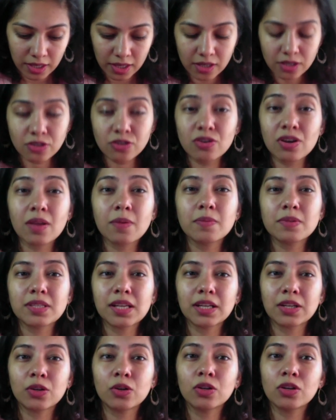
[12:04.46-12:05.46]
dreams
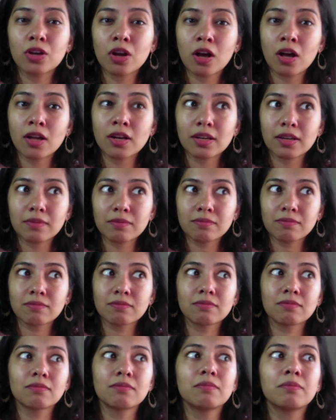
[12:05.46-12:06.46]
that could not
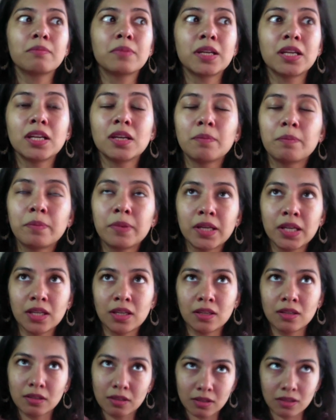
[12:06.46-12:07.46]

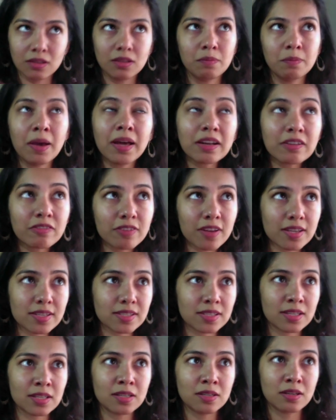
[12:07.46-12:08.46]
be
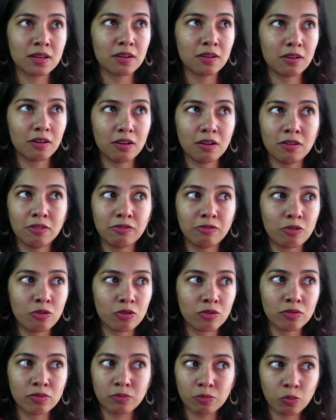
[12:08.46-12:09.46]
manifested
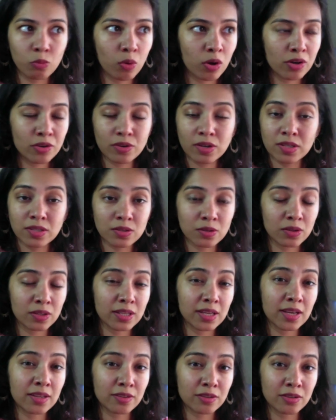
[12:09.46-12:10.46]
for one reason or
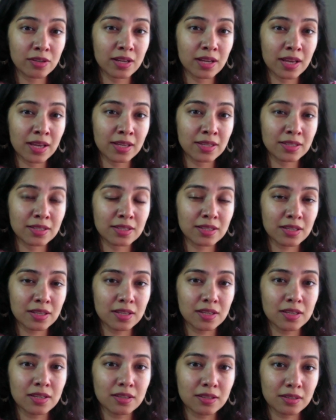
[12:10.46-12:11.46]
the other. And
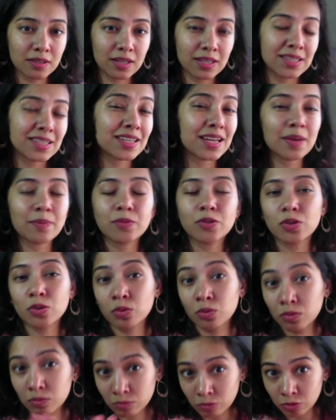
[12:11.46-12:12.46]
it's time
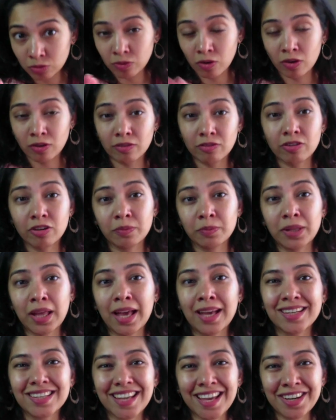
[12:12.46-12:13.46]
to move on from
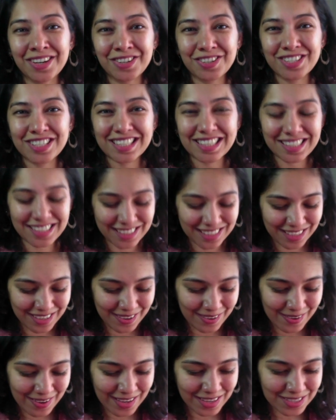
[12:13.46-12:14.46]
that energy.
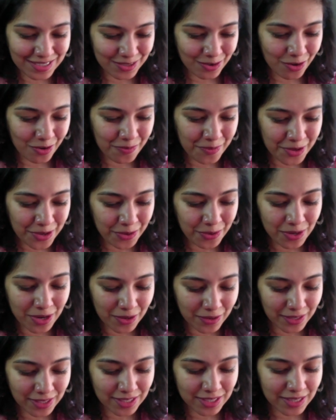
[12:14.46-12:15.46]
Okay, Scorpio,
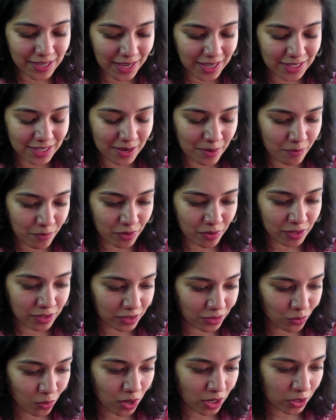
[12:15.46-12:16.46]
now let's look at
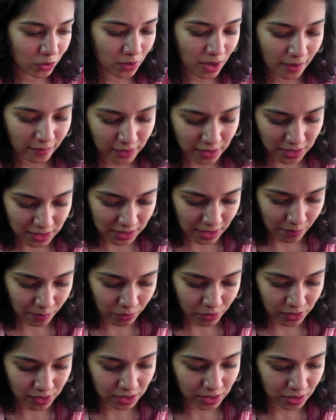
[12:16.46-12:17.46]
Temperance. Why do you have this
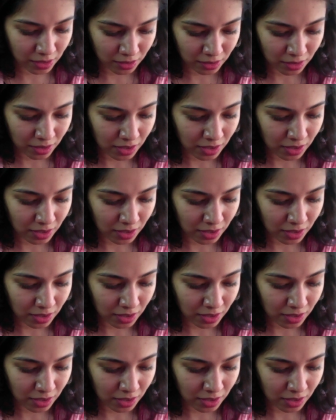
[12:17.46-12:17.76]
Temperance here?